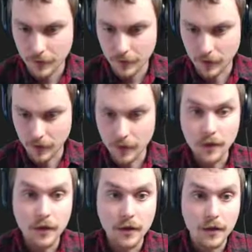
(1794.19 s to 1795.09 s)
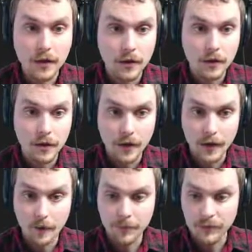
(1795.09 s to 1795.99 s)
key.
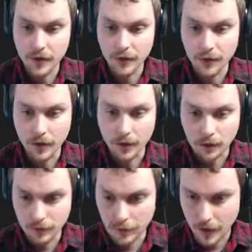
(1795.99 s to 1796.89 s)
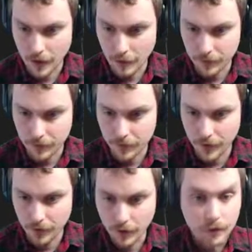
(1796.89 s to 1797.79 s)
App secret is app
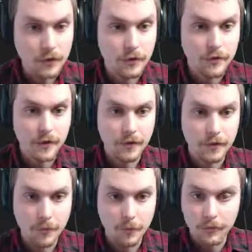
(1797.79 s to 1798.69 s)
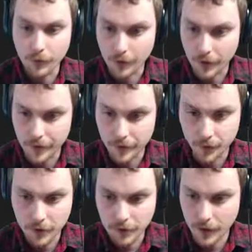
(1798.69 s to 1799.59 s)
secret because I saved these from before. And then
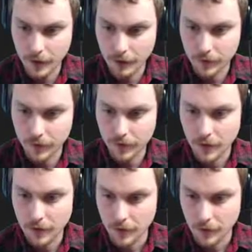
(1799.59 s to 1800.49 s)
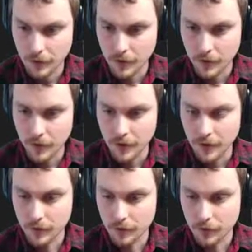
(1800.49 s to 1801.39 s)
redirect
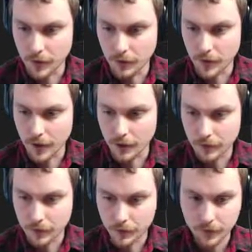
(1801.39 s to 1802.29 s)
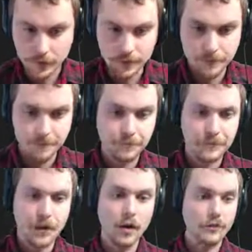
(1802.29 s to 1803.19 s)
is redirect.
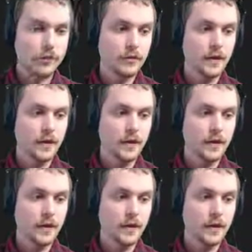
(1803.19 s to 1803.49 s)
All right, so let's see what